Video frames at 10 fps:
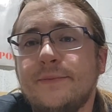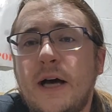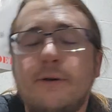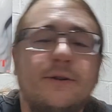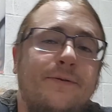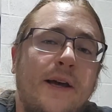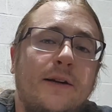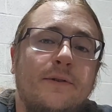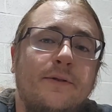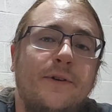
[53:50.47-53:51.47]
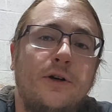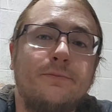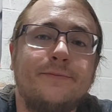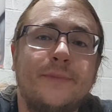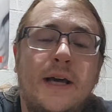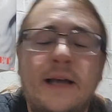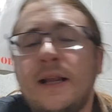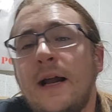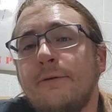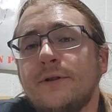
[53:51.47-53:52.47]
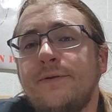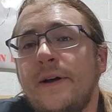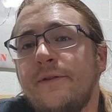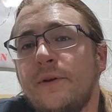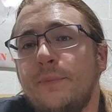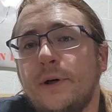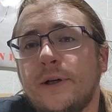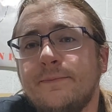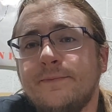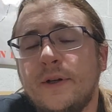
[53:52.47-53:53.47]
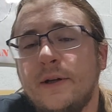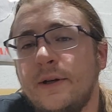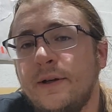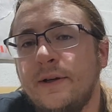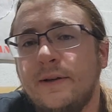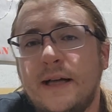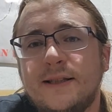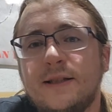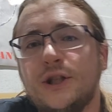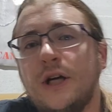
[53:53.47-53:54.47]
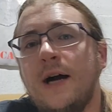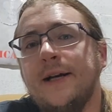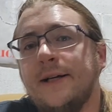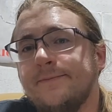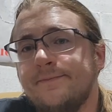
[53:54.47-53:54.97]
I was a fan of the film, and then I was a fan of the book. That's The Shining.